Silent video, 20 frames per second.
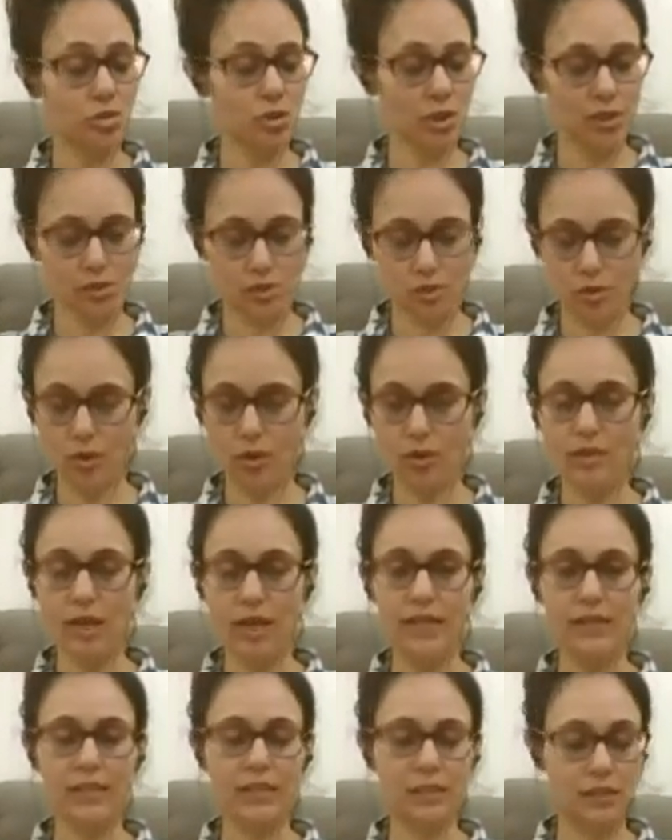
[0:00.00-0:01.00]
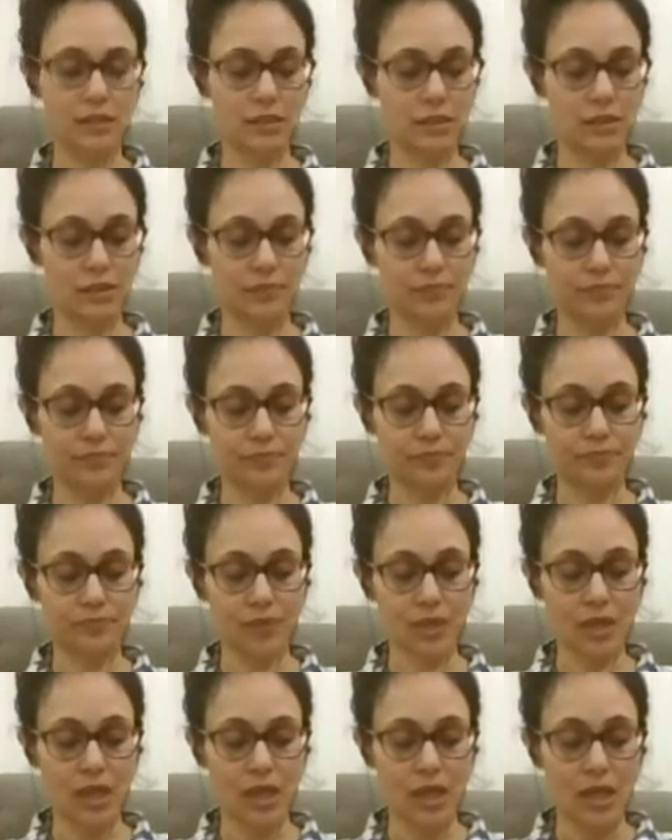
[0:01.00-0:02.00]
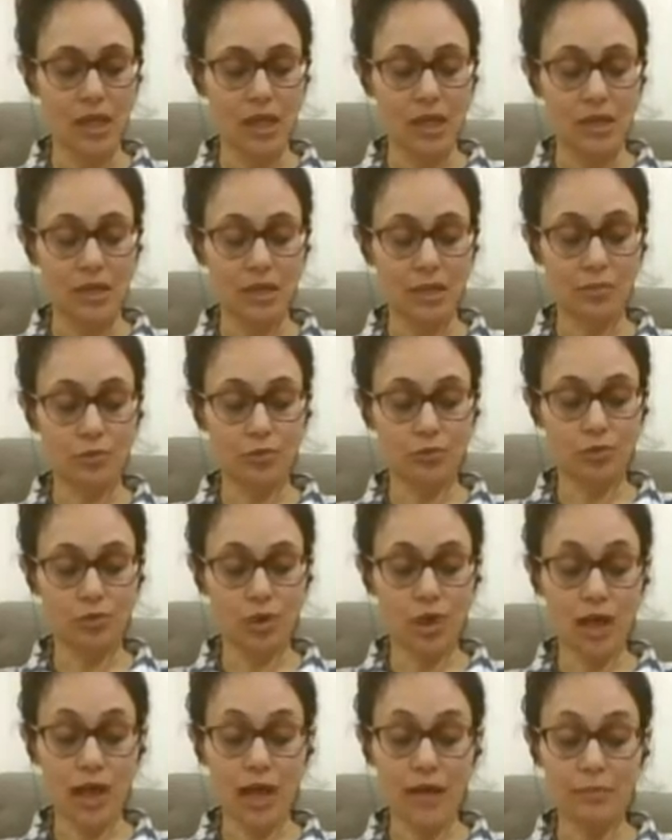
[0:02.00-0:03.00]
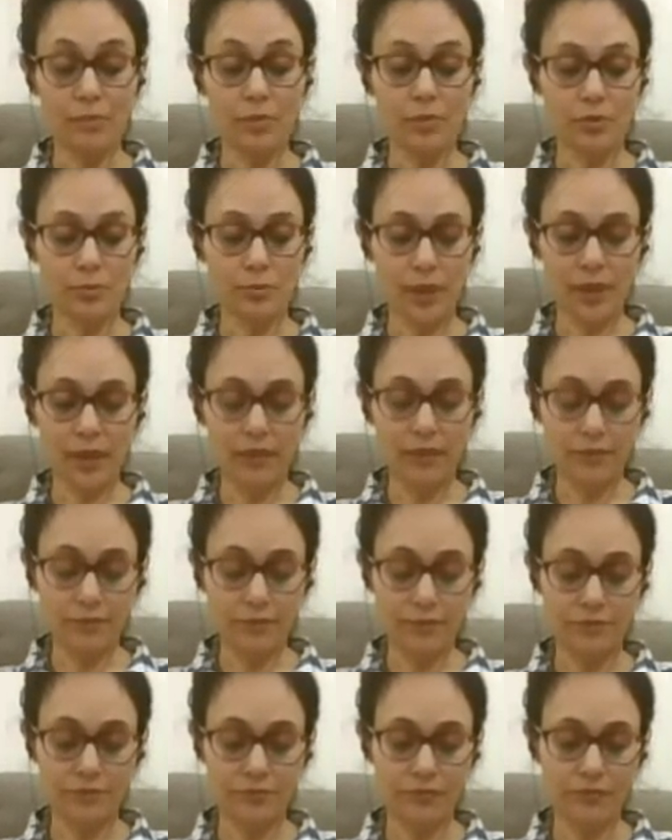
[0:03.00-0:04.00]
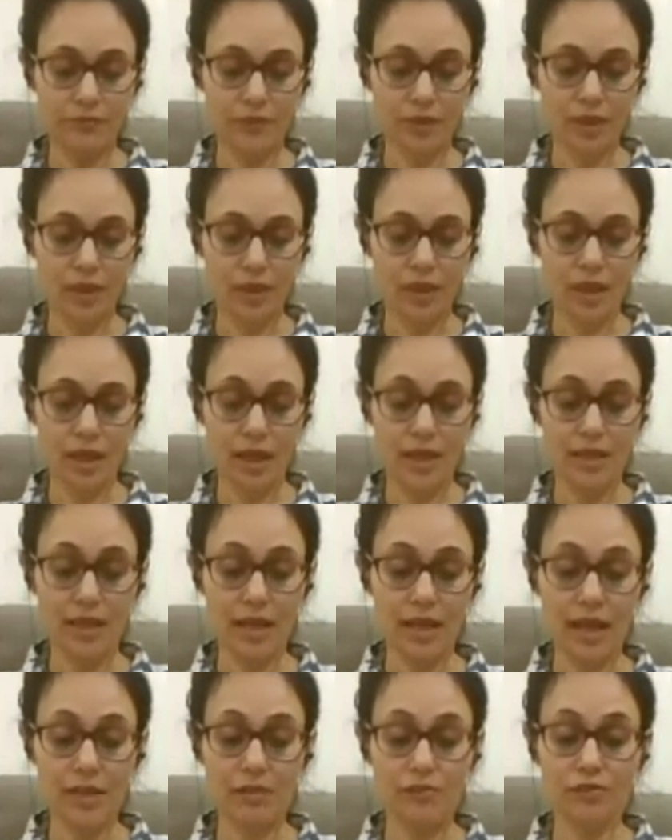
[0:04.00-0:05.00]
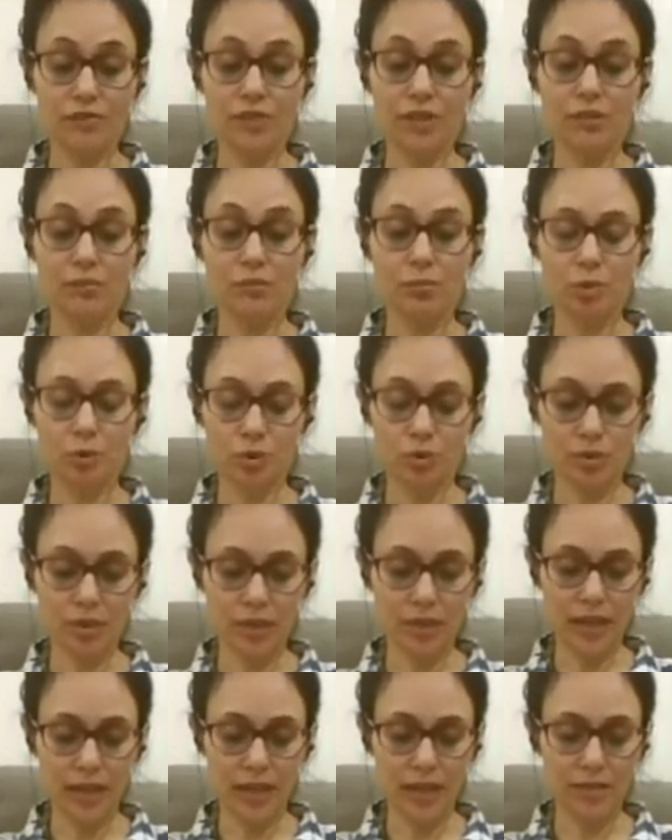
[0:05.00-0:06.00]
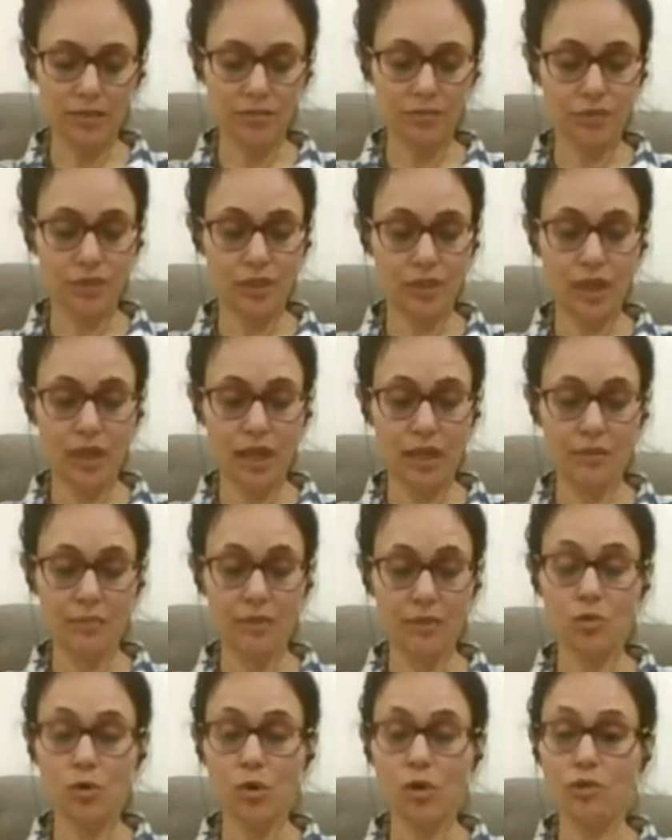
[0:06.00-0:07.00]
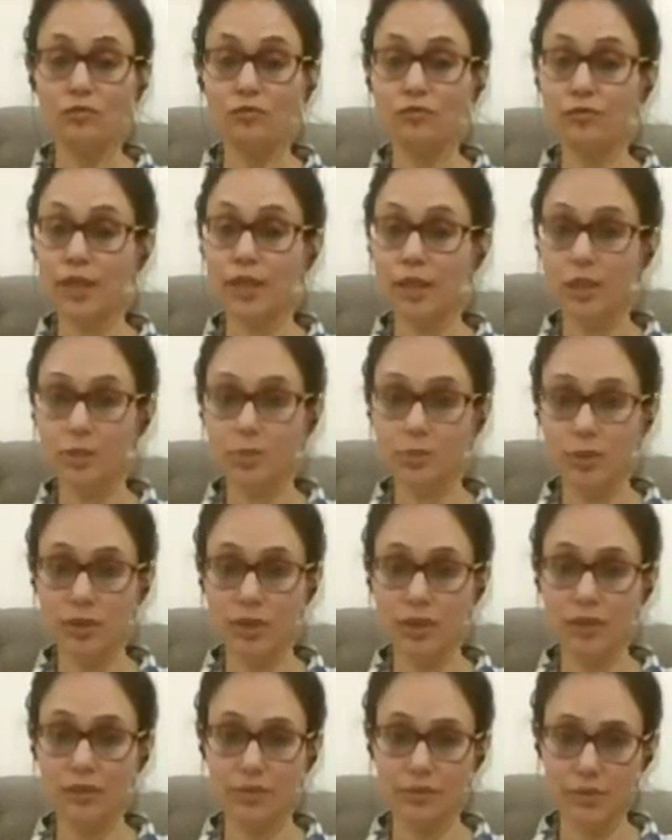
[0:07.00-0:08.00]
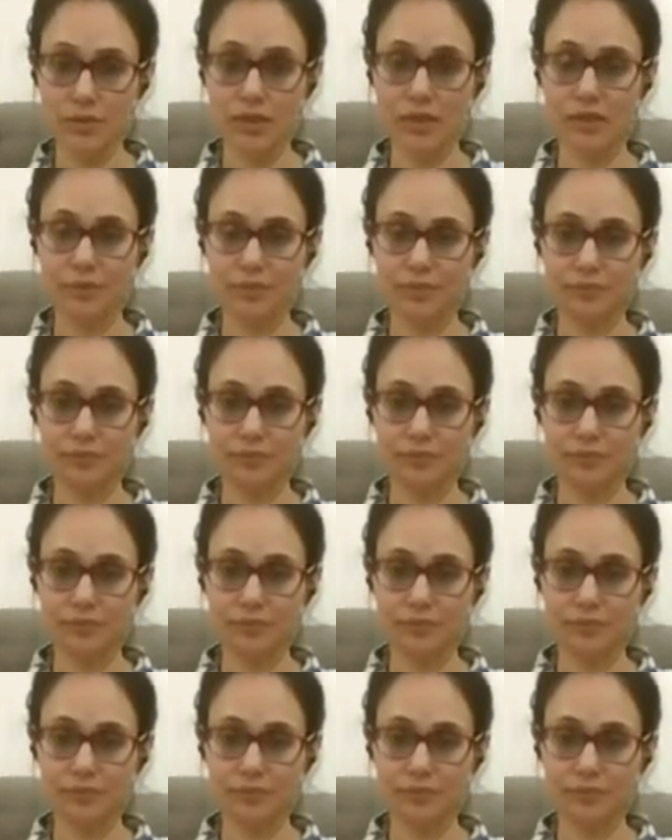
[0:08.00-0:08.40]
Strong identity. Number four, I'm a rebel and I feel more alive when I am in conflict with others.